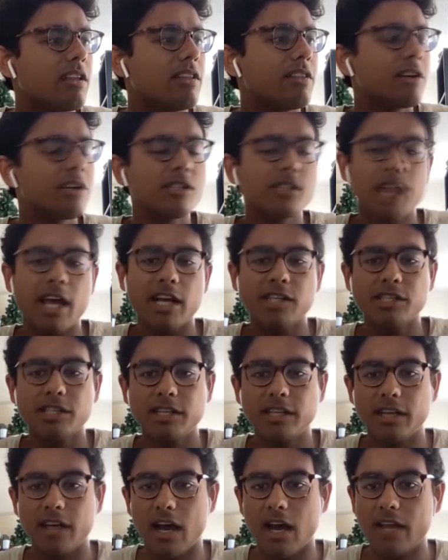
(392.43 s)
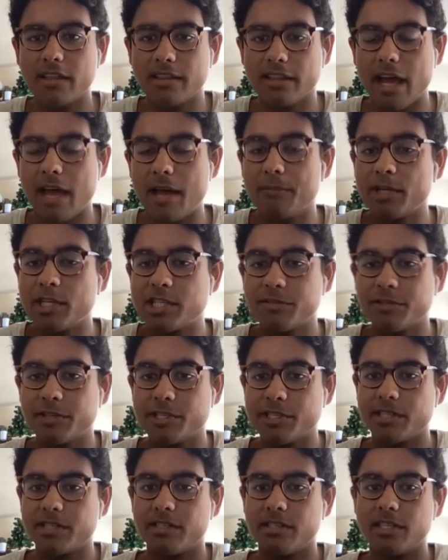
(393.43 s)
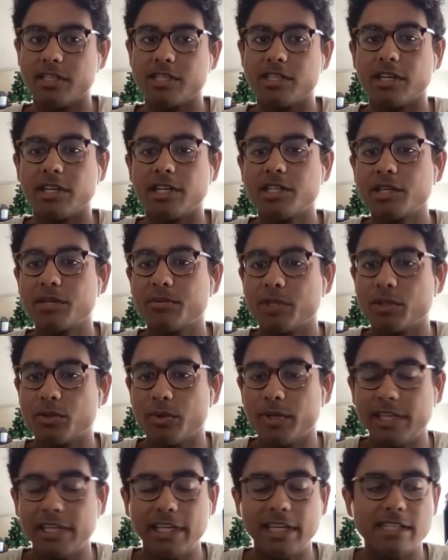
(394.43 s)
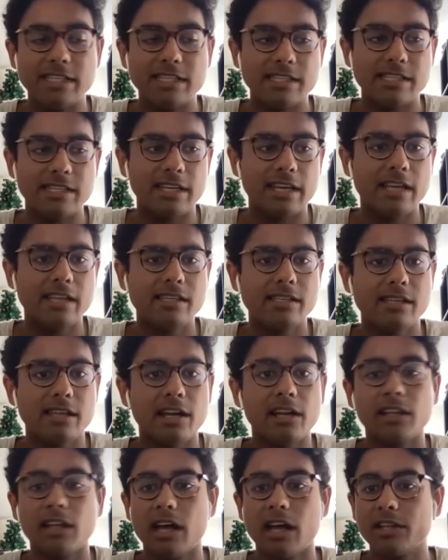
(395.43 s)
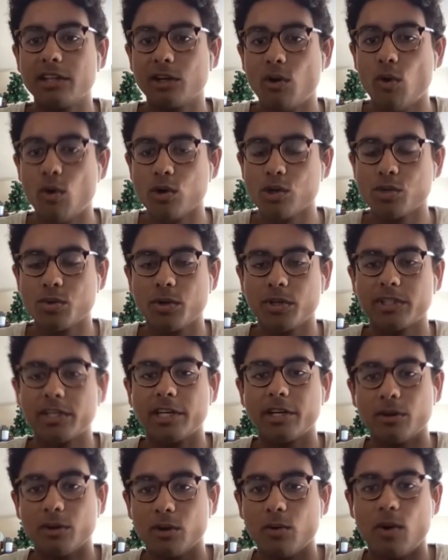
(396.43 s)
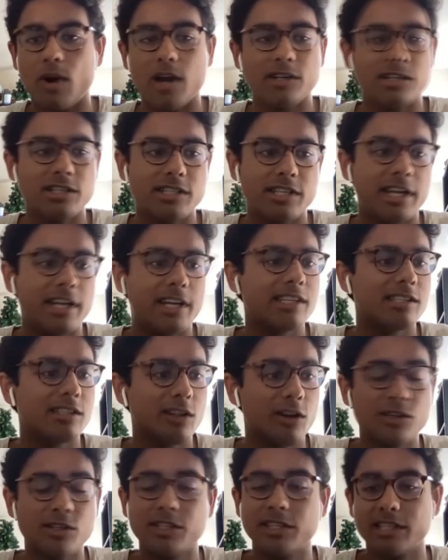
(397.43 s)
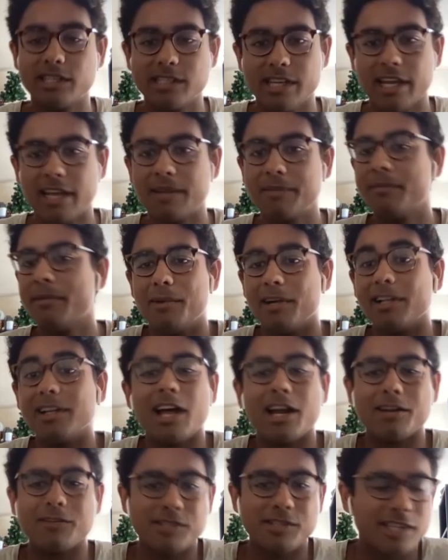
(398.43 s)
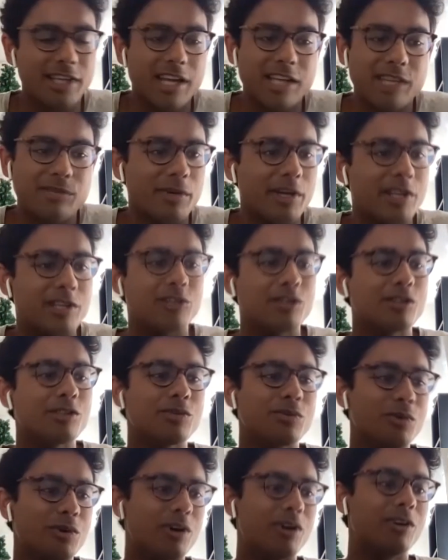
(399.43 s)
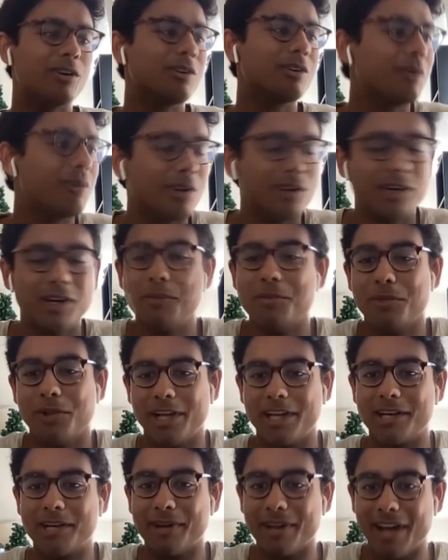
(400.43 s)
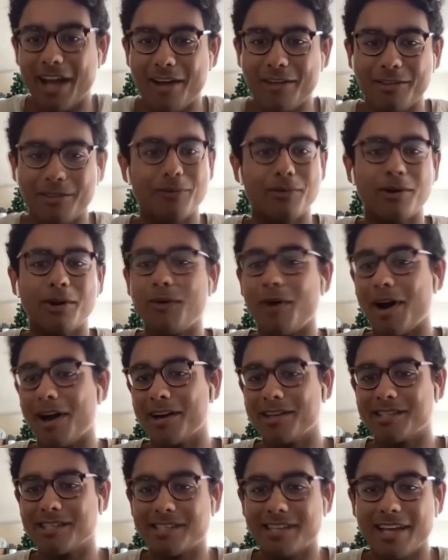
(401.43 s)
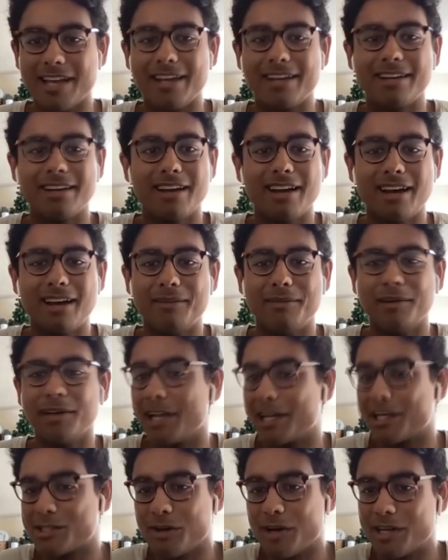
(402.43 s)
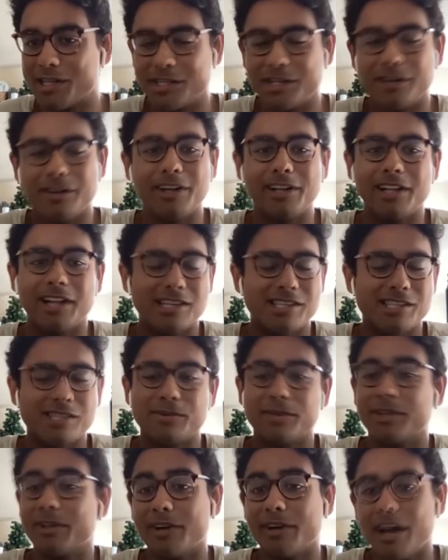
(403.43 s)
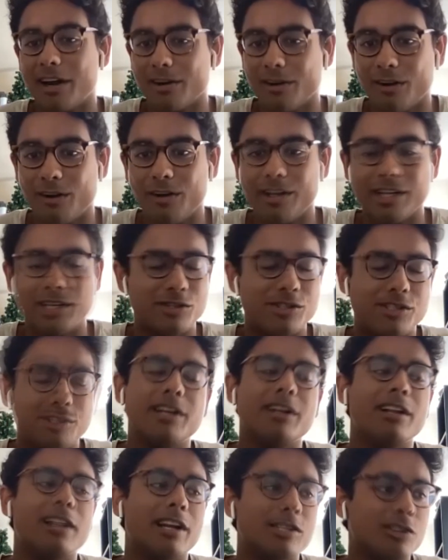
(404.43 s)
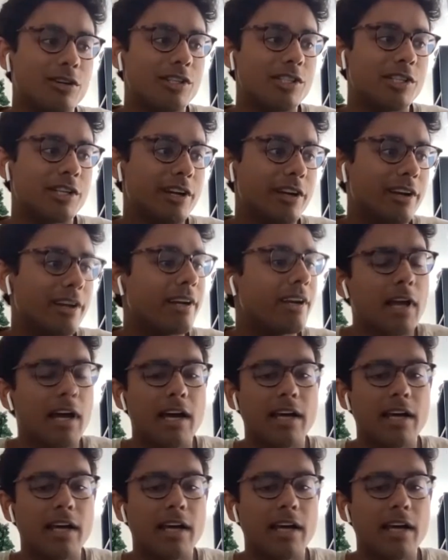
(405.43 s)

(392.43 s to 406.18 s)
There's actually not that much of a distinction between EECs and CS, and a lot of the coursework that you're required to take is largely the same. A lot of CS majors will complain about how they're required to take electrical engineering classes when they're not at all interested in electrical engineering.